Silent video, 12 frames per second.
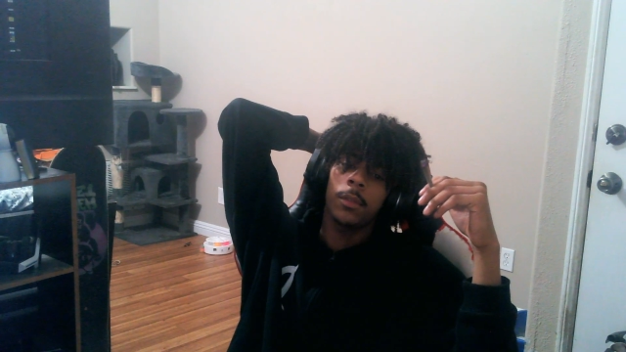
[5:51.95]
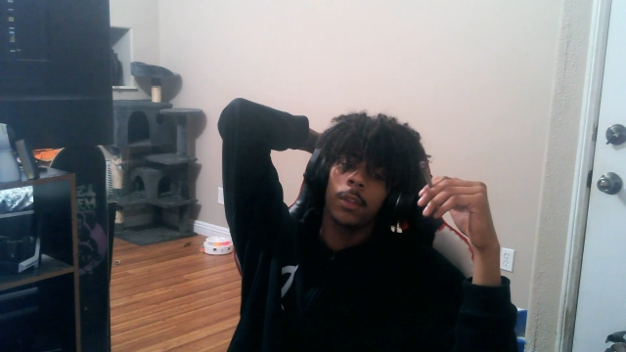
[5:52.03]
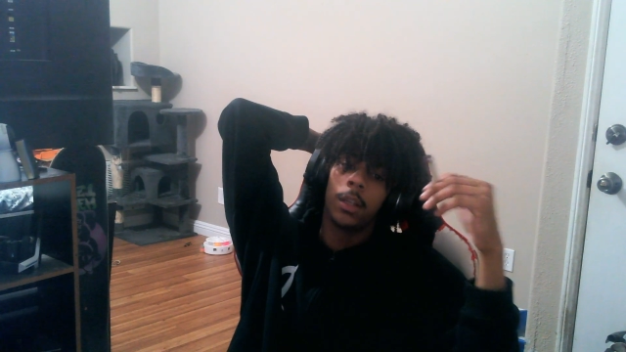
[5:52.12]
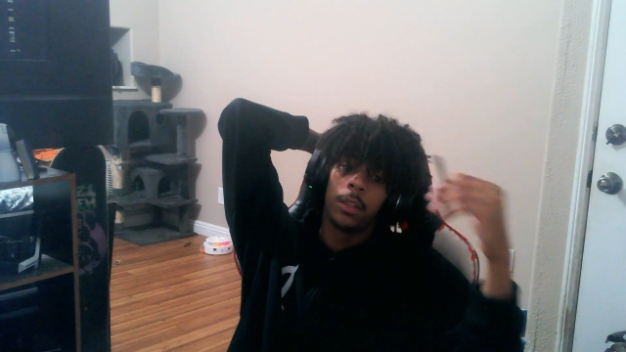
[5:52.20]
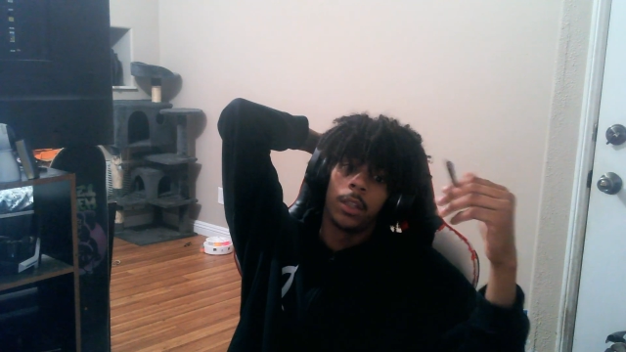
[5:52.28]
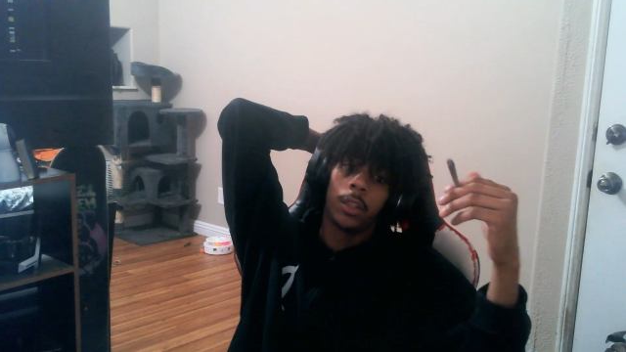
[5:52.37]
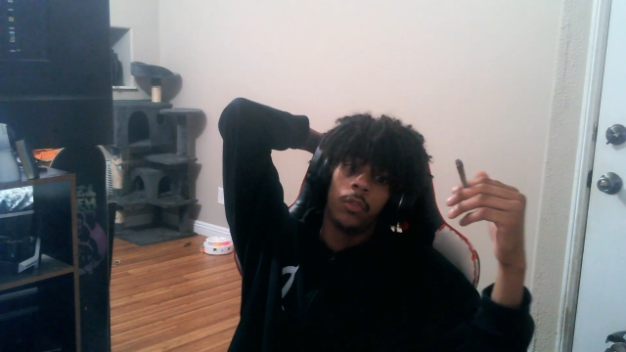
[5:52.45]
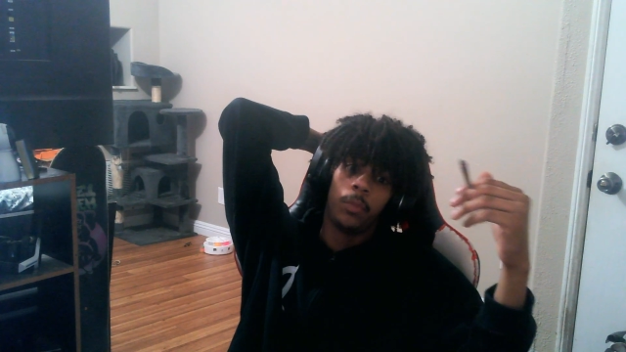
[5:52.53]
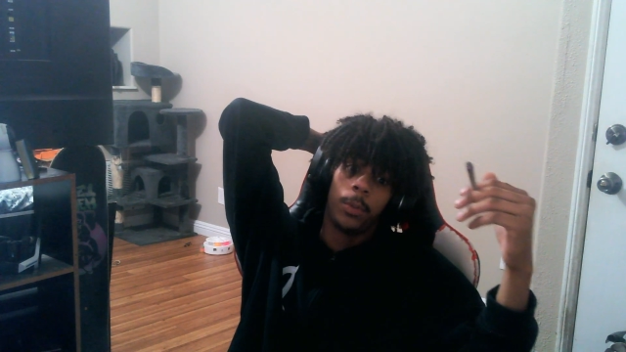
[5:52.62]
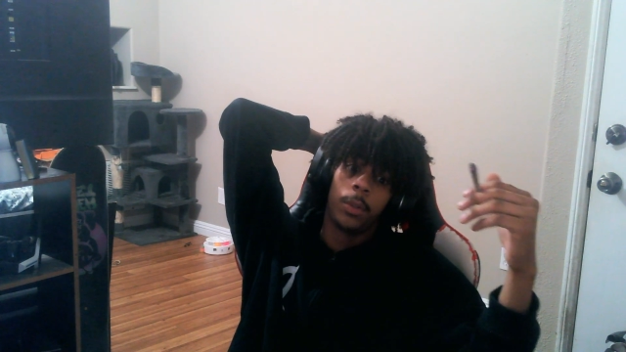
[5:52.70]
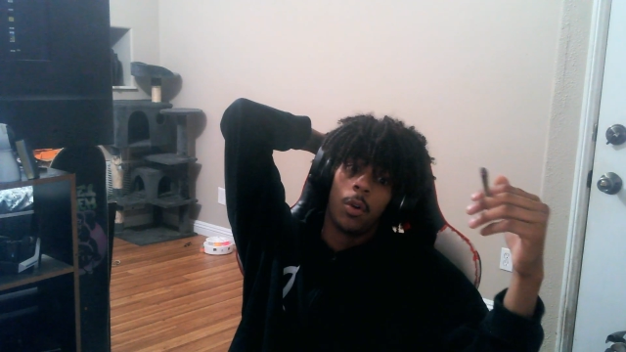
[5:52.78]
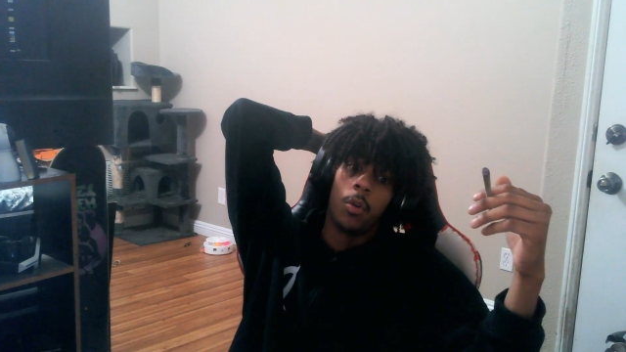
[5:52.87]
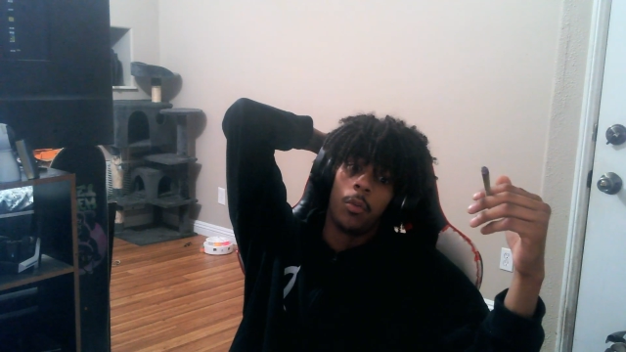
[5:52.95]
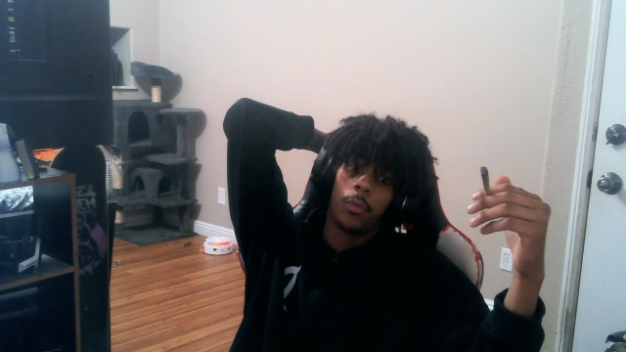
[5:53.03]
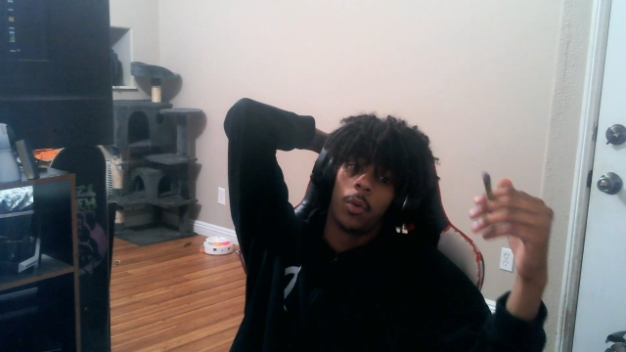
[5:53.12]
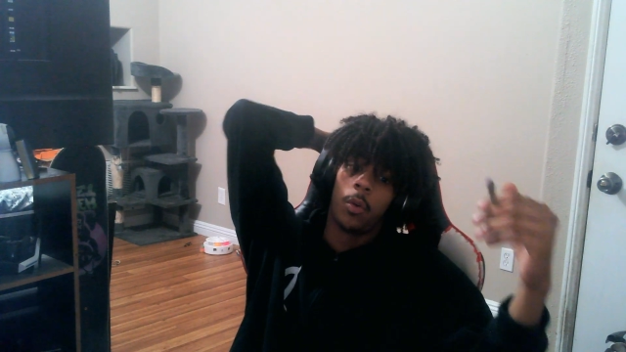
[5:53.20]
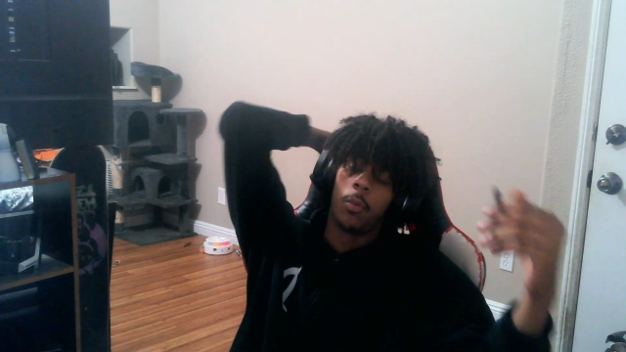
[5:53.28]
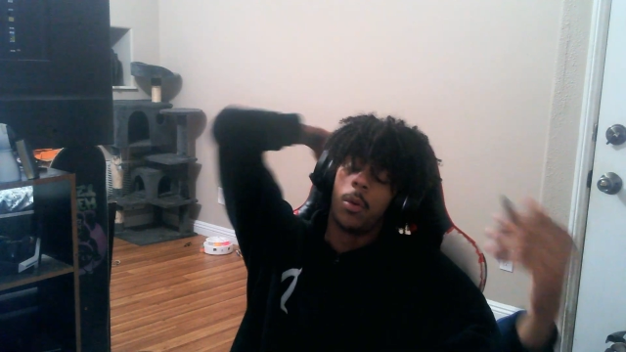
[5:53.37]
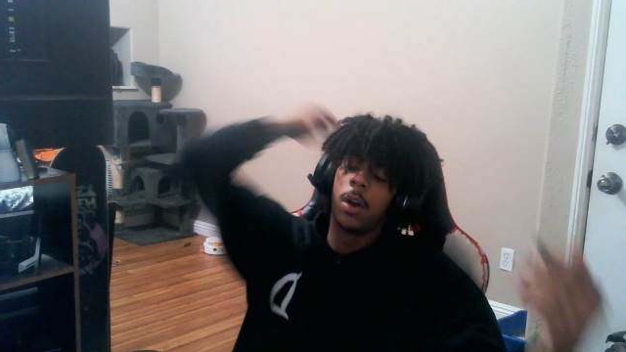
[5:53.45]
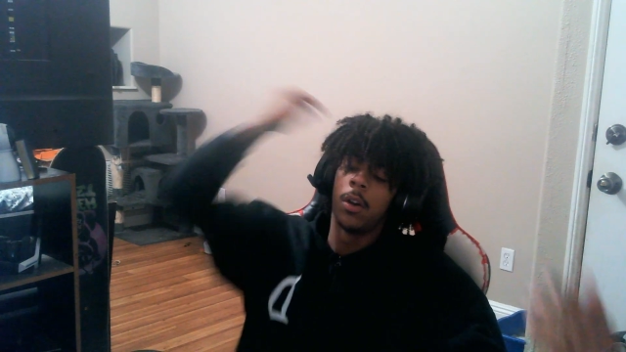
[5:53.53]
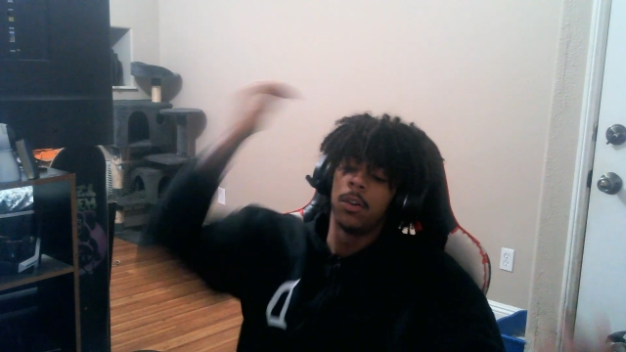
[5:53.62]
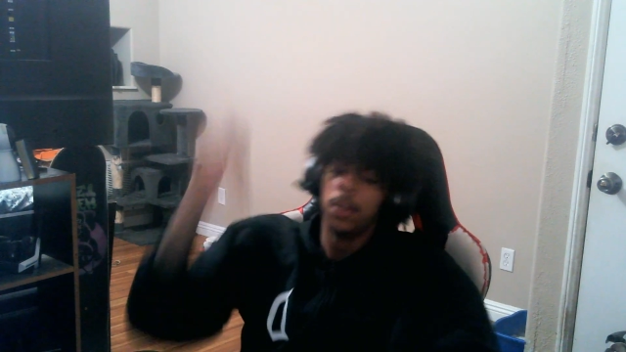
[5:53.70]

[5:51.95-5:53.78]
and like you've been going for a while,